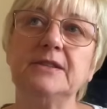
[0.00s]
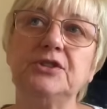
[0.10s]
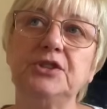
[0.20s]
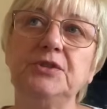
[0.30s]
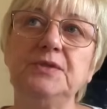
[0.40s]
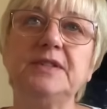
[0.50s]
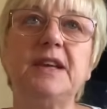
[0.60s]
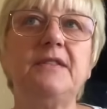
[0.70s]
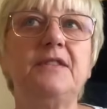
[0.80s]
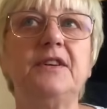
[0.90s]

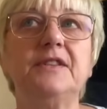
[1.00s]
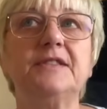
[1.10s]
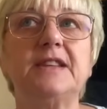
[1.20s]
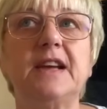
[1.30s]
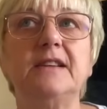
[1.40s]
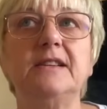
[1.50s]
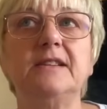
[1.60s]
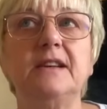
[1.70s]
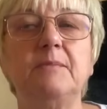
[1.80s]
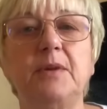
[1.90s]
Tuesday, Thursday
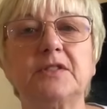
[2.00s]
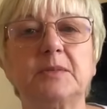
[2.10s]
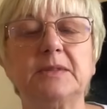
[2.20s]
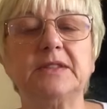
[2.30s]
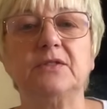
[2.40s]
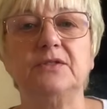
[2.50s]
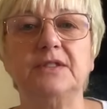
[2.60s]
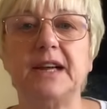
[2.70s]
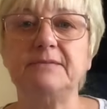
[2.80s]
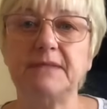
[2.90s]
and possibly Sunday.